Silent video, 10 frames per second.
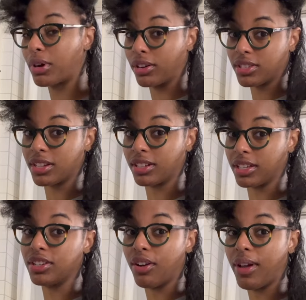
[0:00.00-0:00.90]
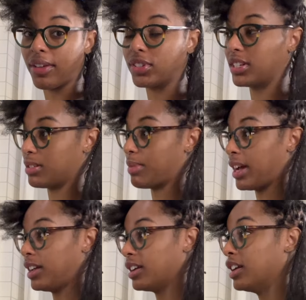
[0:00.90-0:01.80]
personally don't have to cut my
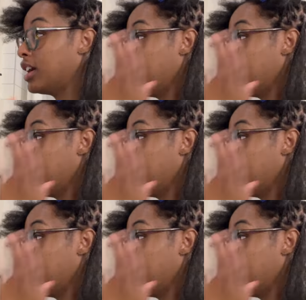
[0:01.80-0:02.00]
hair